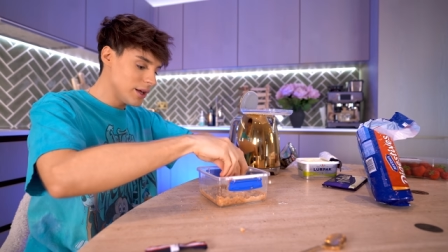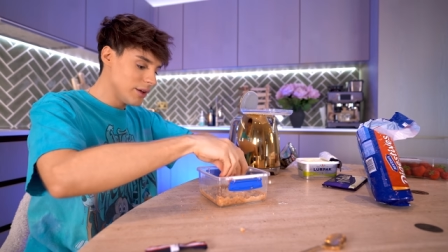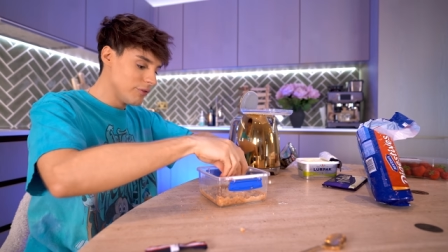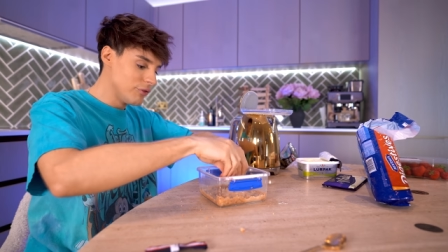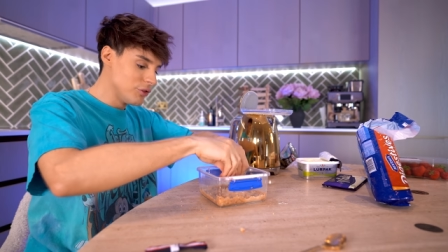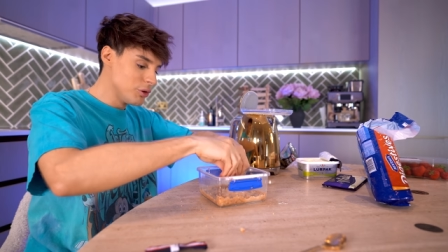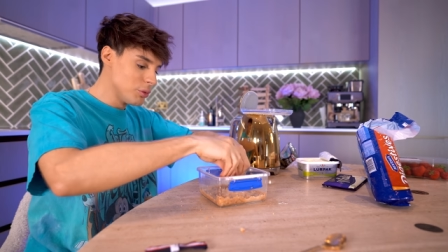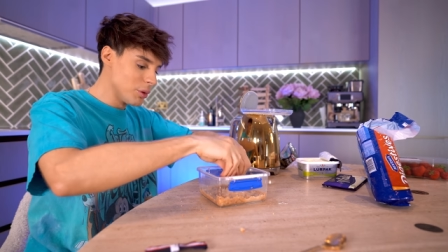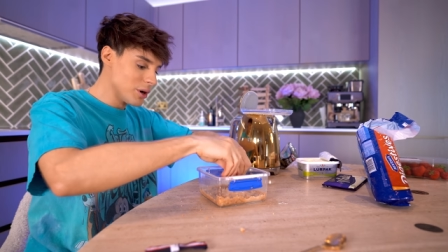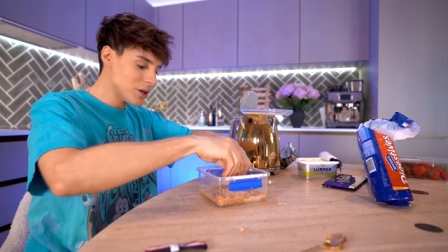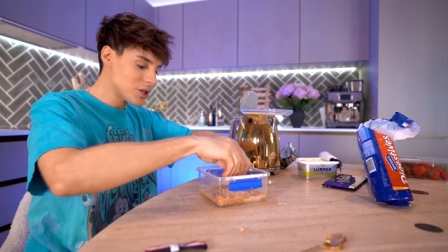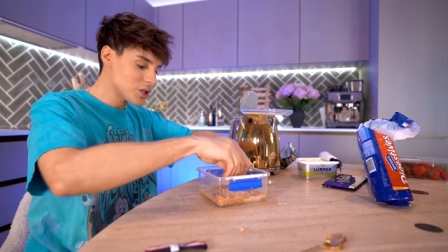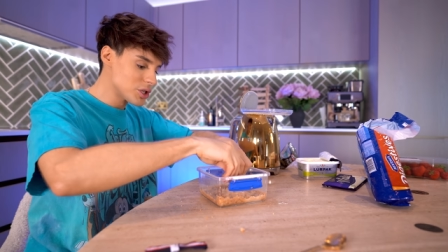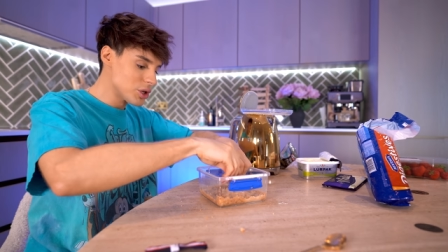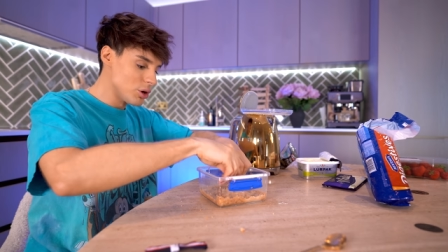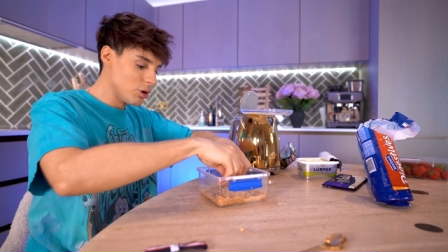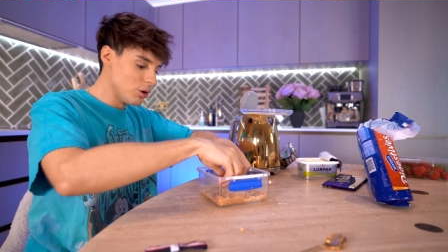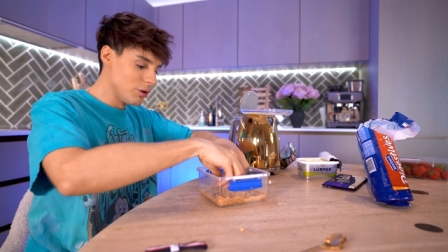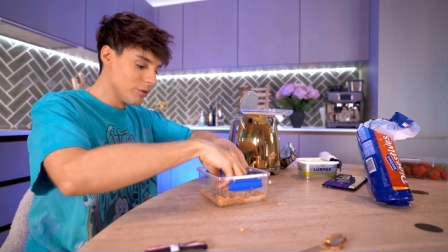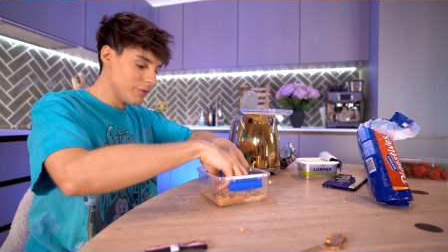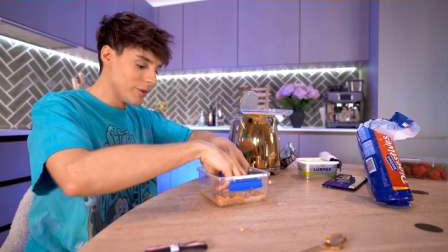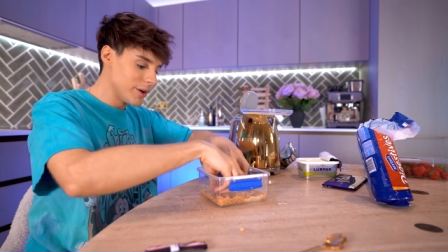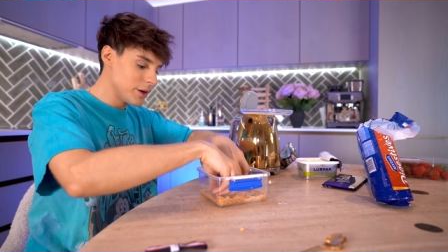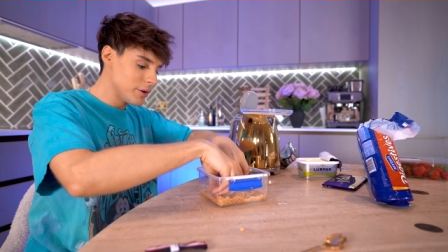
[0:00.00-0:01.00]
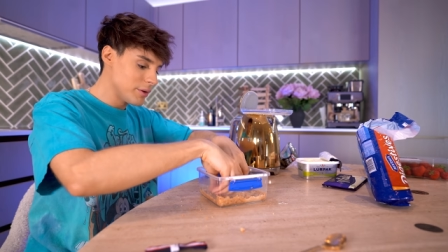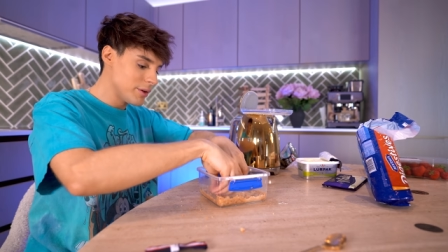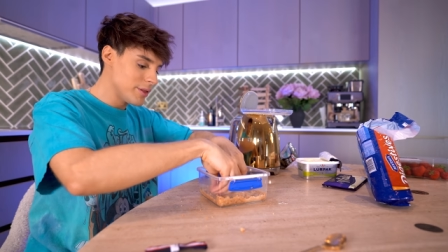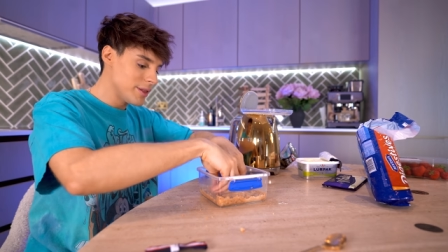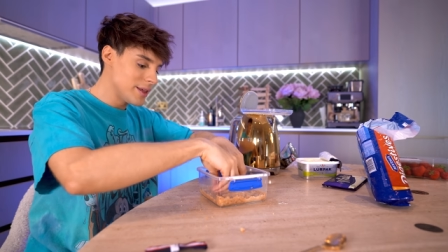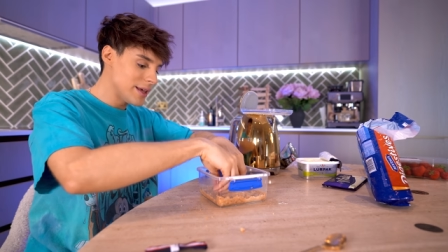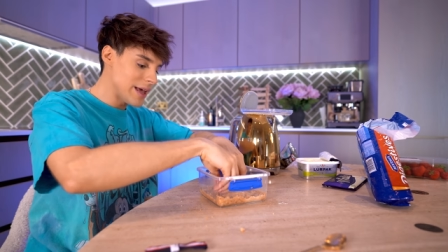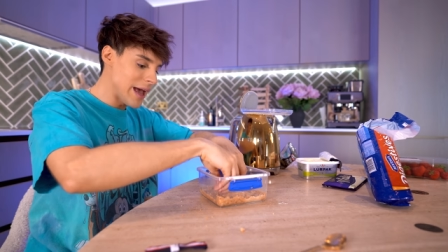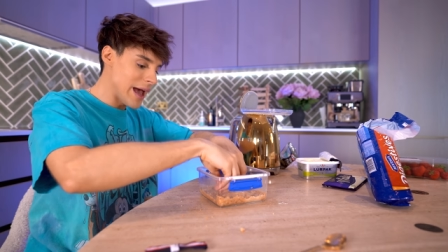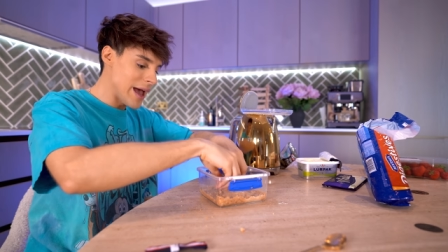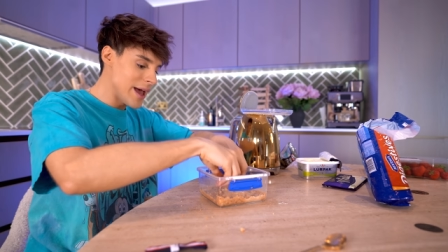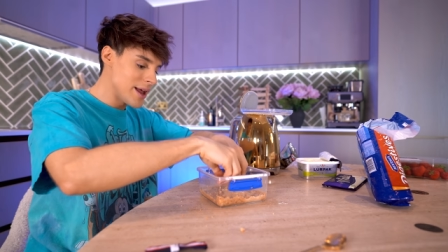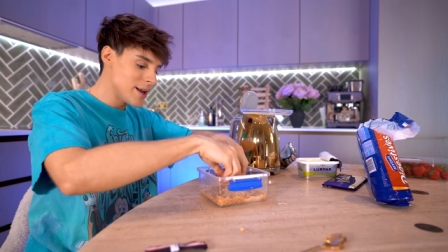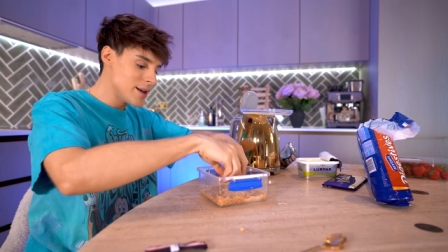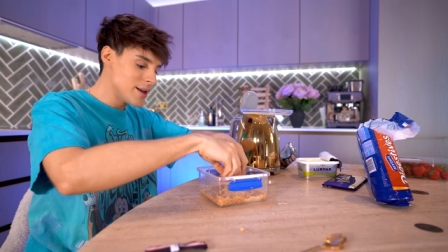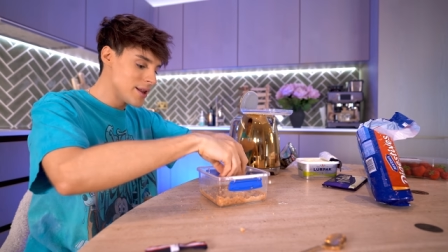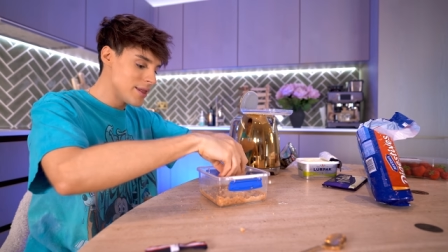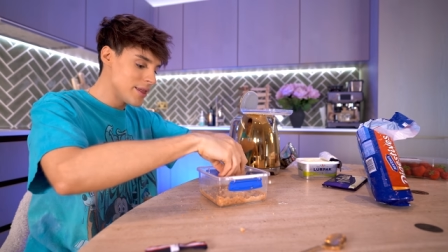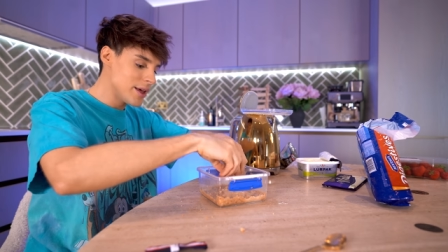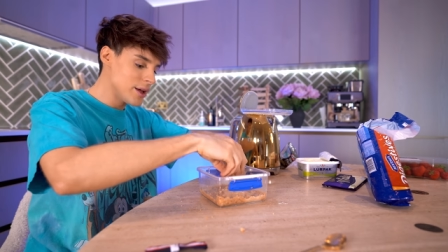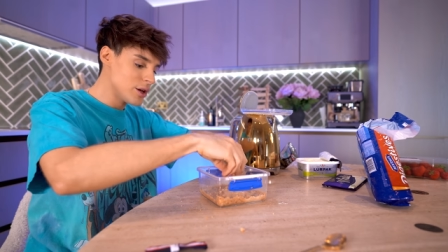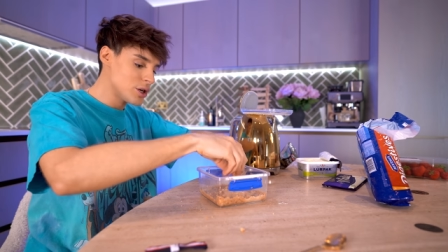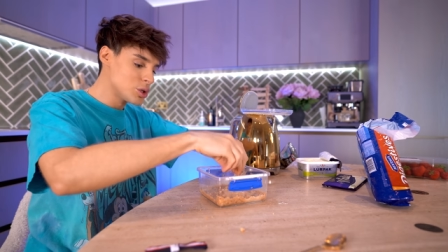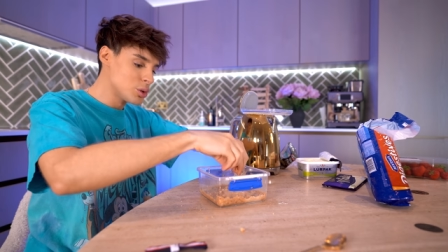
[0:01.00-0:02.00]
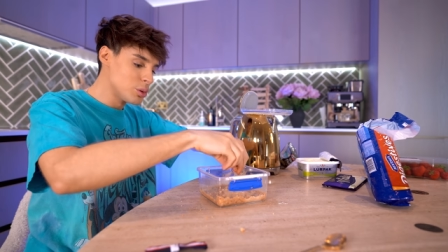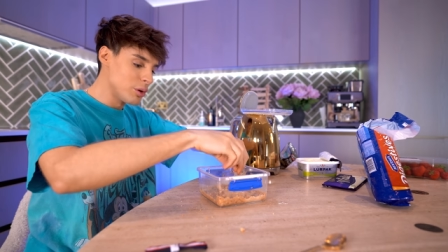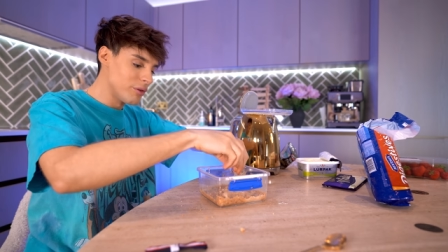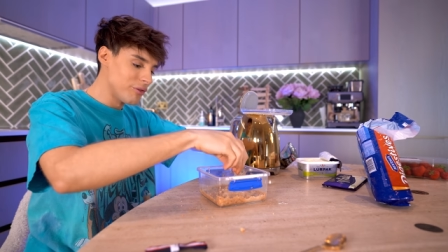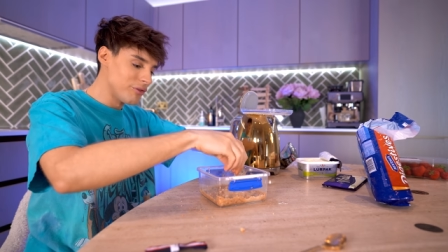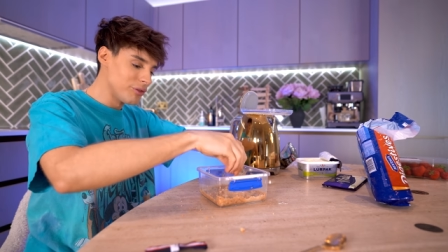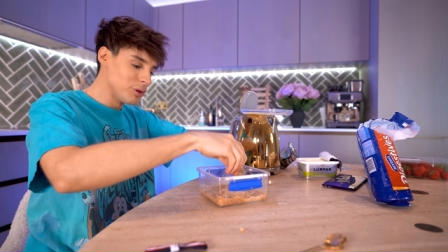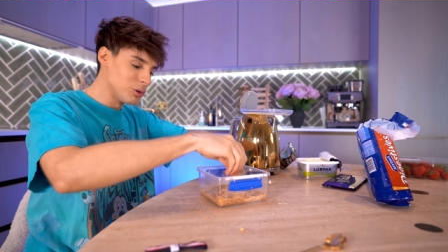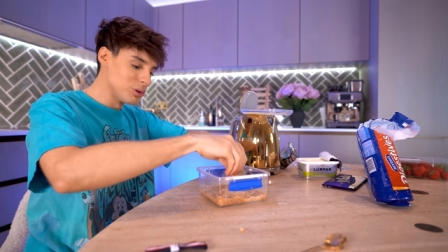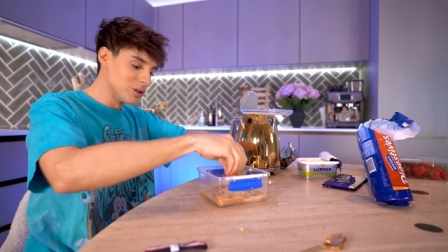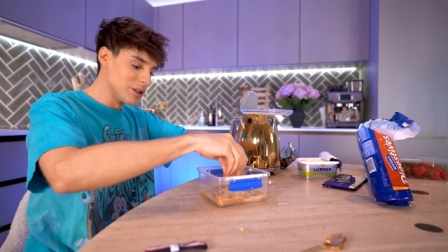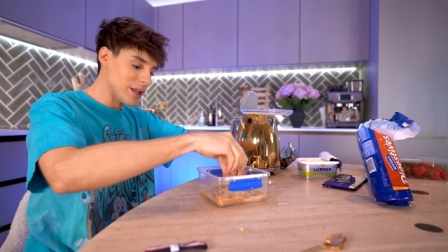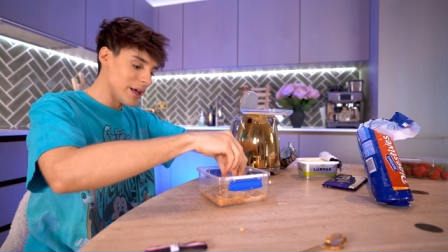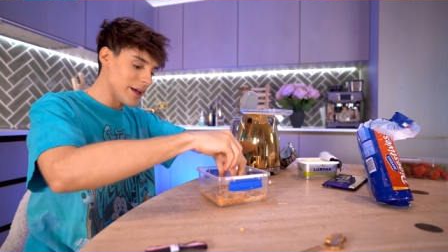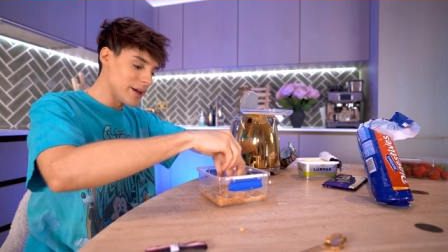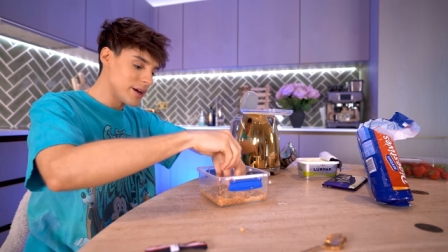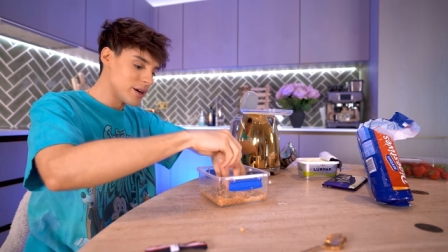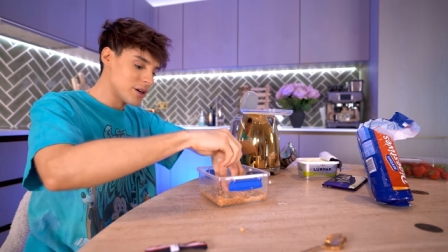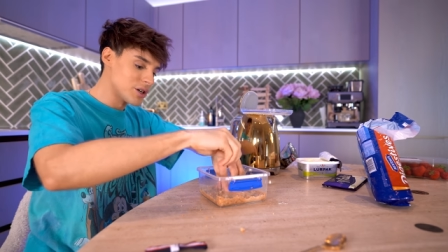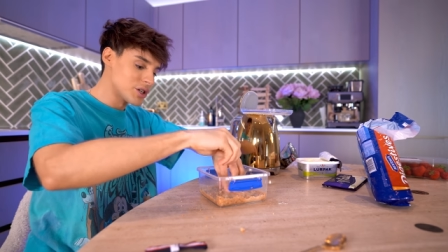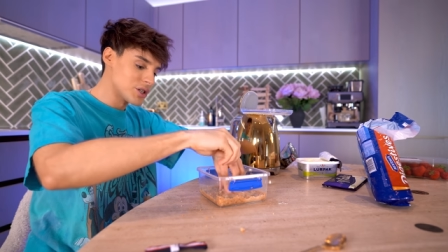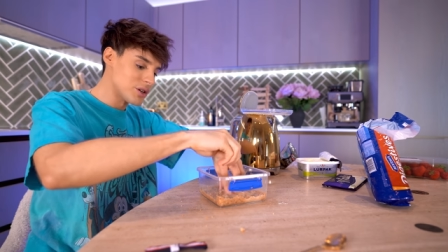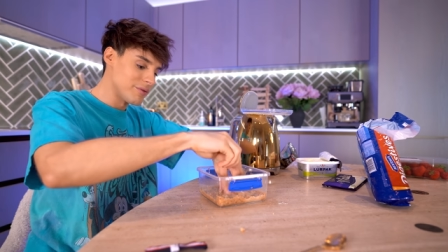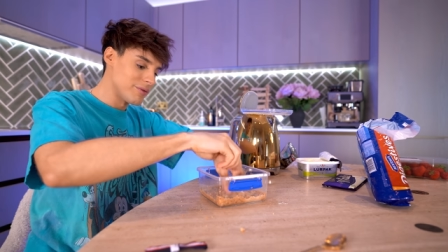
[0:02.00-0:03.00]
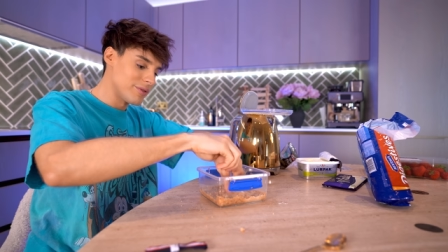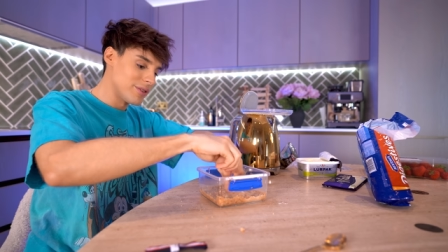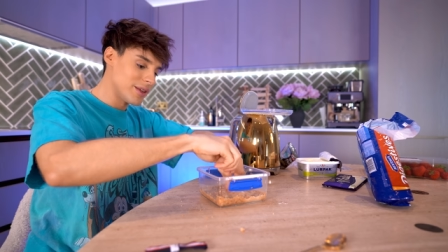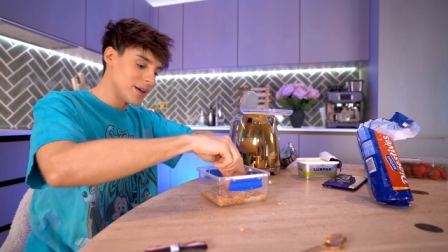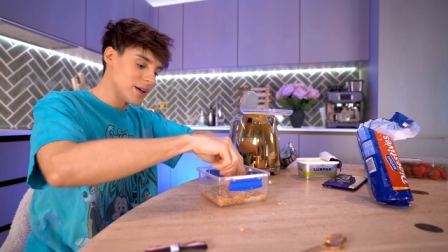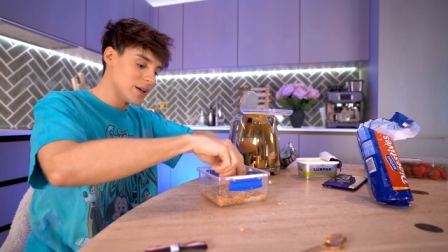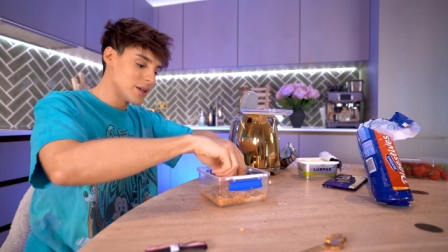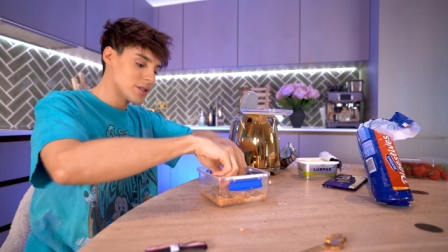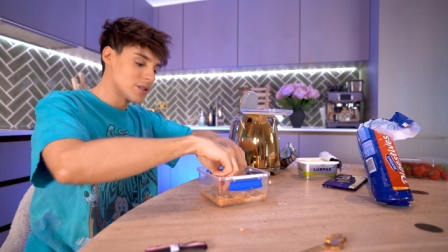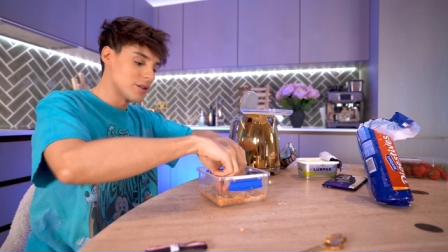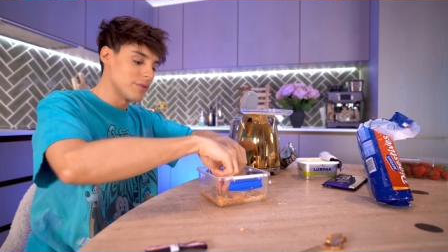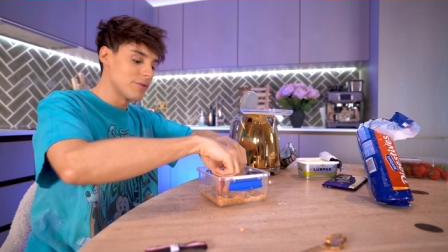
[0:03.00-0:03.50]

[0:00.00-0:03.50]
If you watch the whole video in the end, they do a few layers of this,